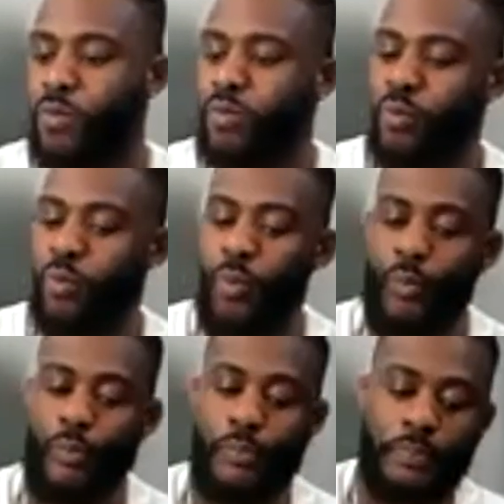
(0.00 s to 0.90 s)

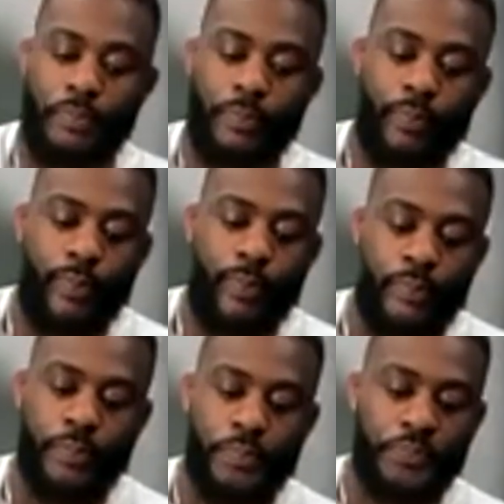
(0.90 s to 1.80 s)

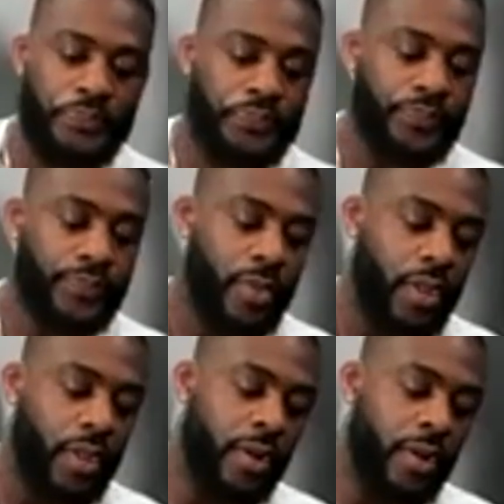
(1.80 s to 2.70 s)

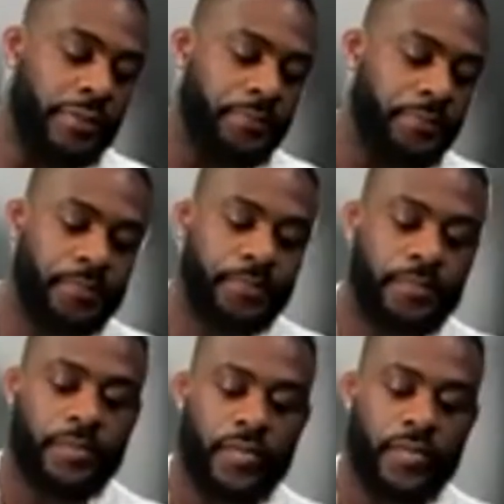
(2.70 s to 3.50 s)
This person isn't speaking.